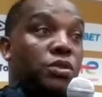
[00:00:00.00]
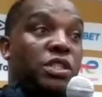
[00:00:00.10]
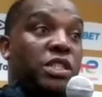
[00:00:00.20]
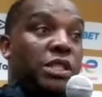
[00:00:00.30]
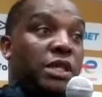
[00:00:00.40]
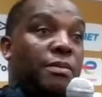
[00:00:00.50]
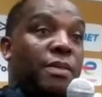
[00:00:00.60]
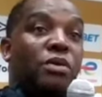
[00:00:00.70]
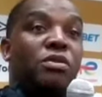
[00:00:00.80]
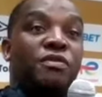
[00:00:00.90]
you see the
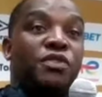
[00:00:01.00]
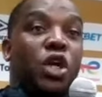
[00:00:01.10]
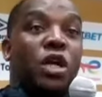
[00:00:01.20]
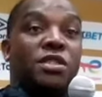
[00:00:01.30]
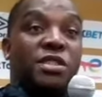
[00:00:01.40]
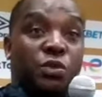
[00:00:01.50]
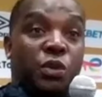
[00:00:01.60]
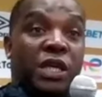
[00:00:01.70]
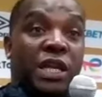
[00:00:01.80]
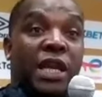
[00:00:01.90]
amount of
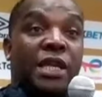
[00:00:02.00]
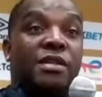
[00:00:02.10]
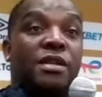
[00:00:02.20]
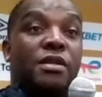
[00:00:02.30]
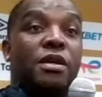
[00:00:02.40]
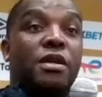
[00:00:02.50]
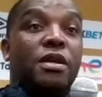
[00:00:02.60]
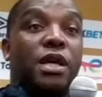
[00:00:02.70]
chances we created,